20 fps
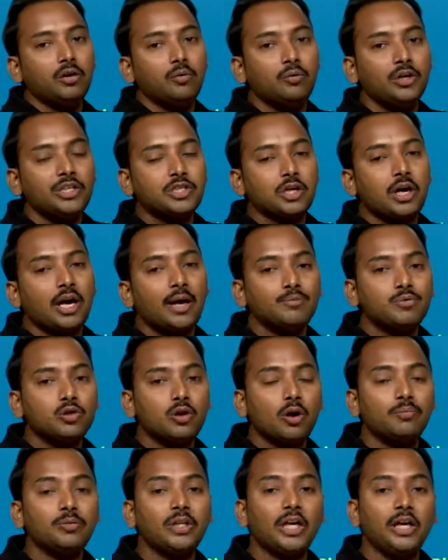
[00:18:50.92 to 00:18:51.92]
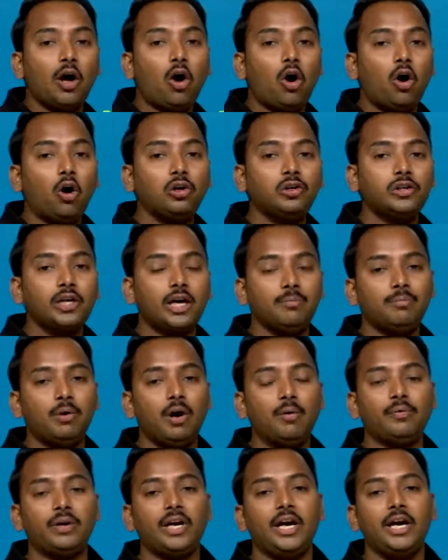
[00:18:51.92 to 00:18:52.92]
which absorb the all type
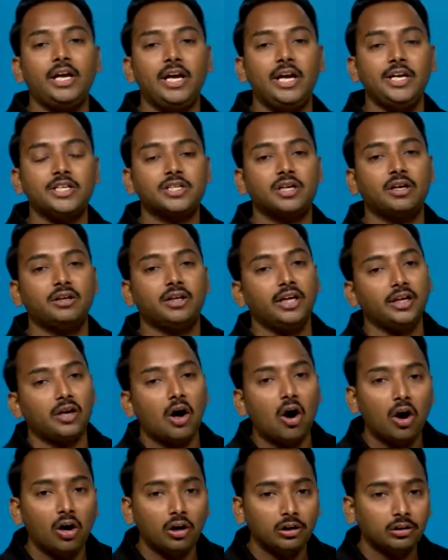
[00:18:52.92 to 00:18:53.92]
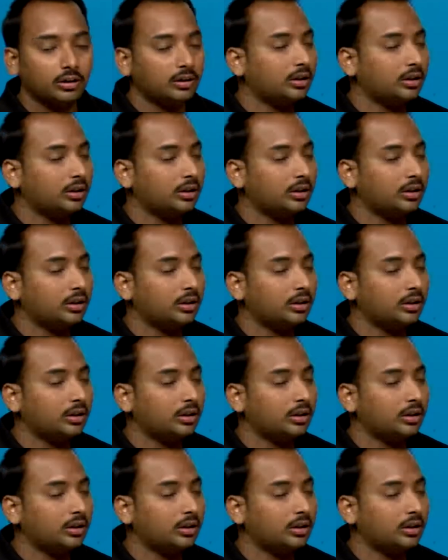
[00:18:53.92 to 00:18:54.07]
of radiation in all